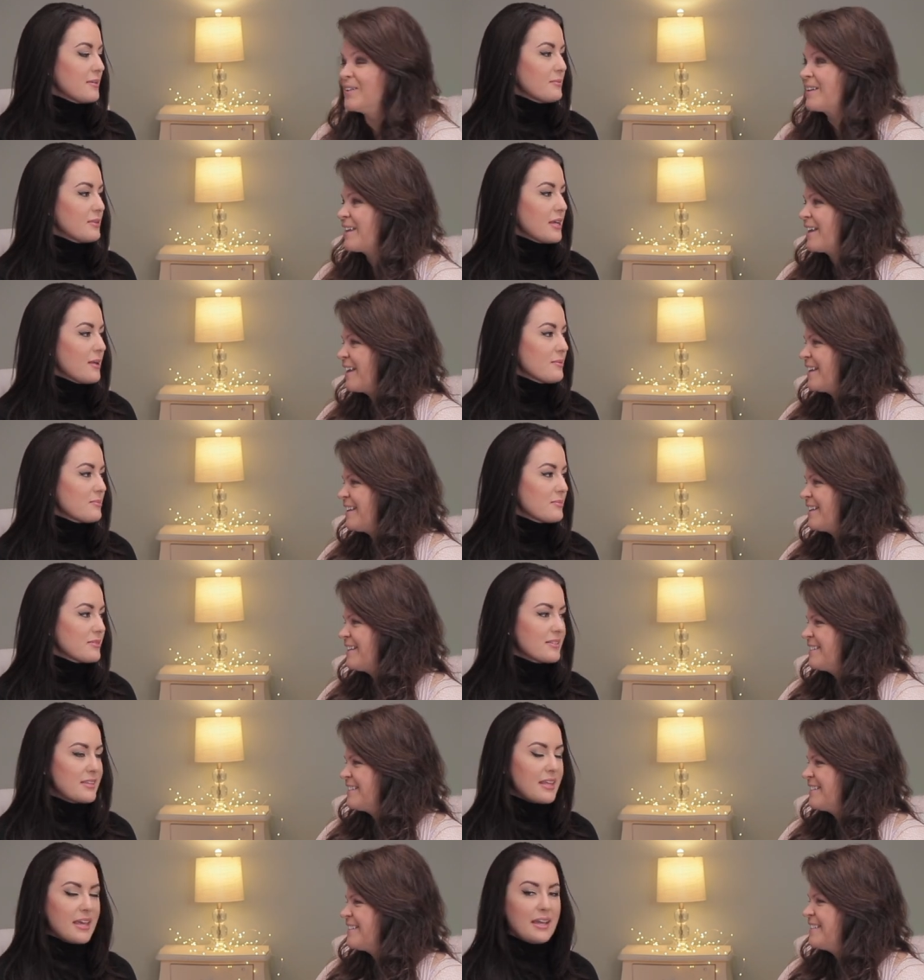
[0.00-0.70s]

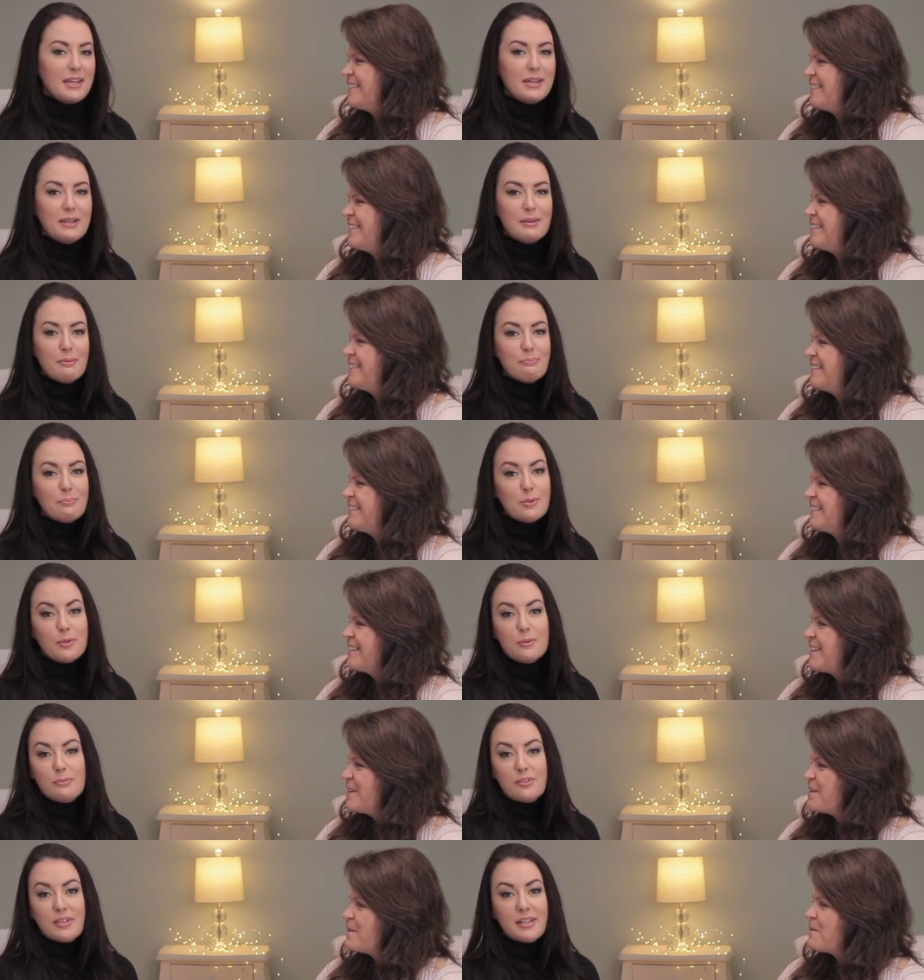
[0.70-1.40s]
Speaker 1: sometimes okay. they
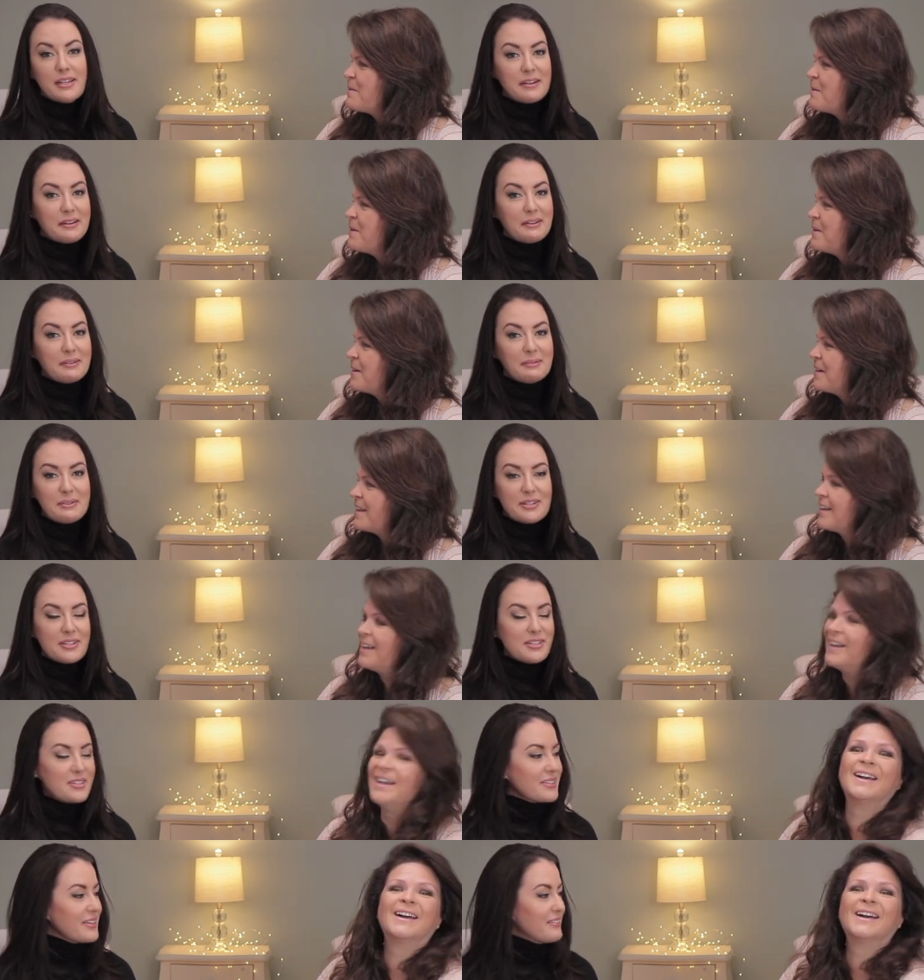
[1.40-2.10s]
poop glitter,
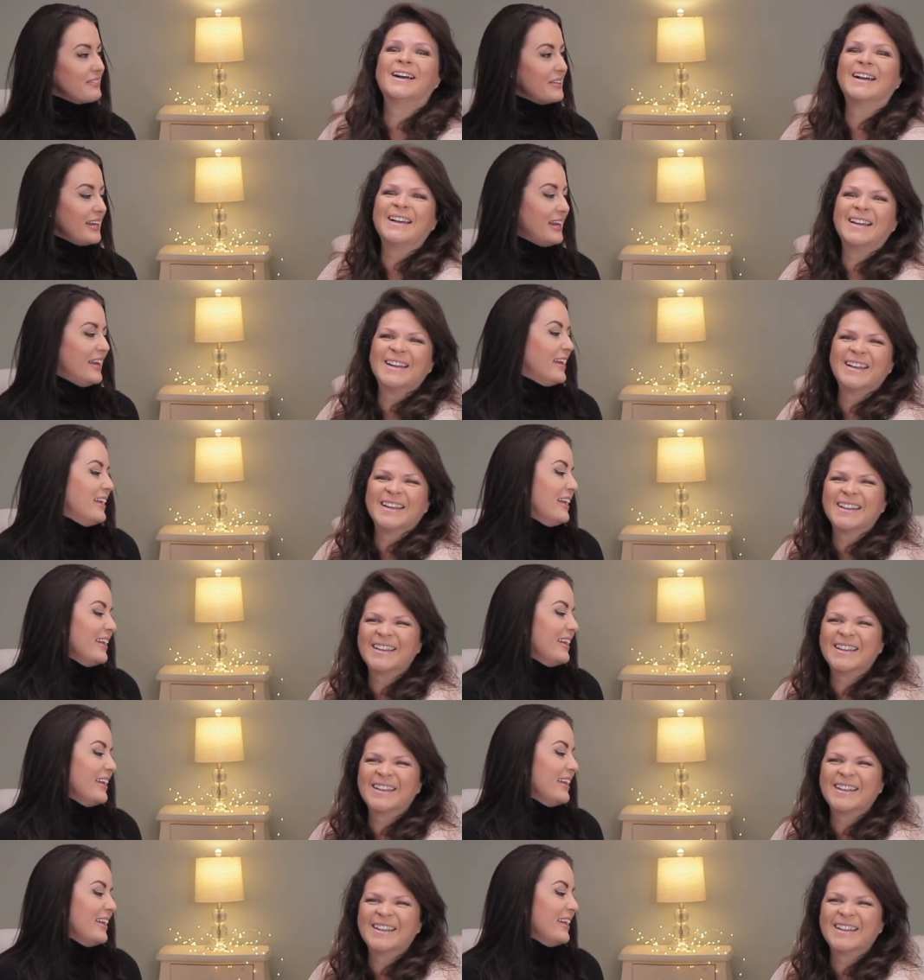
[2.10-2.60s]
which I mean,